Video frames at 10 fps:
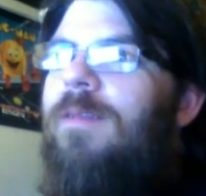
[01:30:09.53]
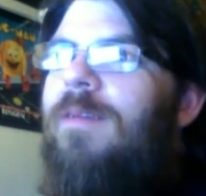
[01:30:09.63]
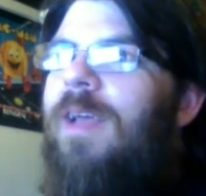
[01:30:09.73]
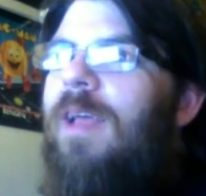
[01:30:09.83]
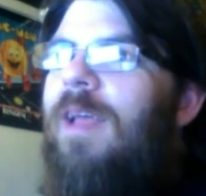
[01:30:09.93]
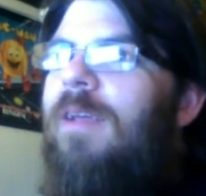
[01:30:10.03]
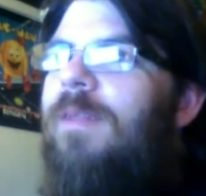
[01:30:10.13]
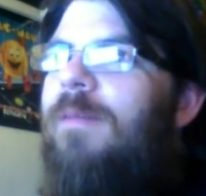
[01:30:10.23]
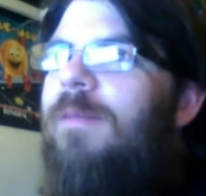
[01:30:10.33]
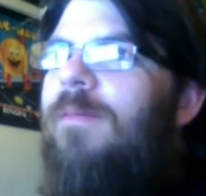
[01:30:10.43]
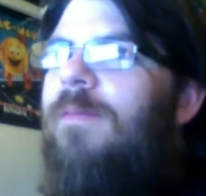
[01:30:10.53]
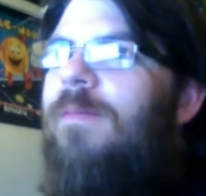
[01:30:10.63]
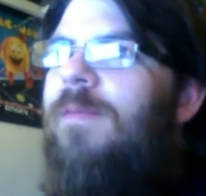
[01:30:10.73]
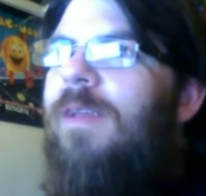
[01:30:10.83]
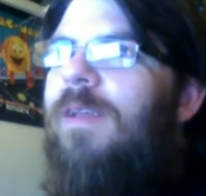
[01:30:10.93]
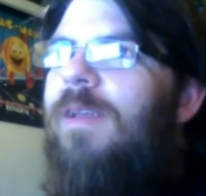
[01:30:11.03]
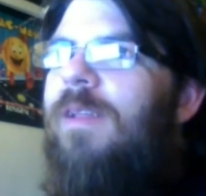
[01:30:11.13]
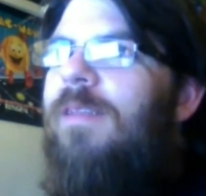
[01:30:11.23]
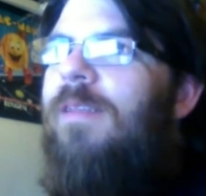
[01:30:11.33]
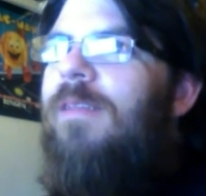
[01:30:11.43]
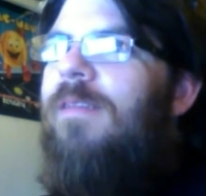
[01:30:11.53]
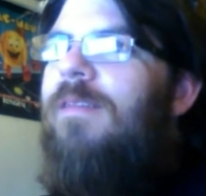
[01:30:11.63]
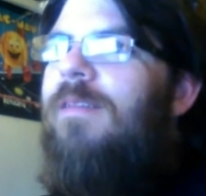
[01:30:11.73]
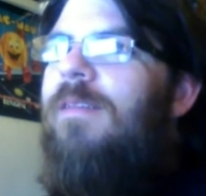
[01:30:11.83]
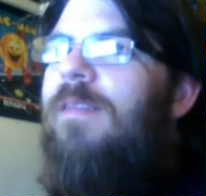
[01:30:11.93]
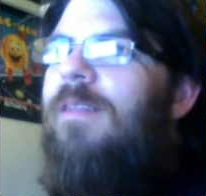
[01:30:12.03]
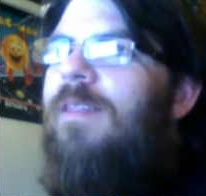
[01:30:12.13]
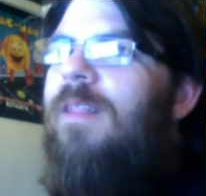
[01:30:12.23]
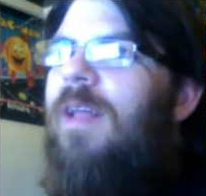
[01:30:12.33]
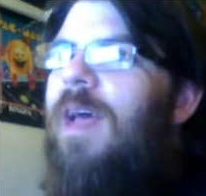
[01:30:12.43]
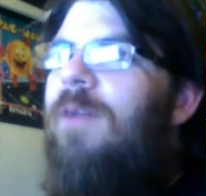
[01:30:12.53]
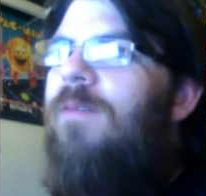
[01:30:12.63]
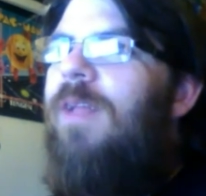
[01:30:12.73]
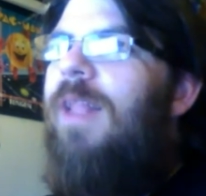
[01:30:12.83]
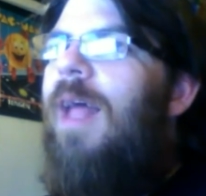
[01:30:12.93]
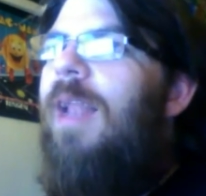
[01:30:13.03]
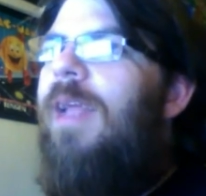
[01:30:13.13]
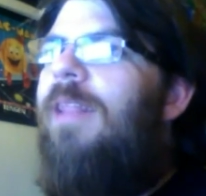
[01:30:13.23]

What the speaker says: It was okay. It wasn't. It's. I don't know. I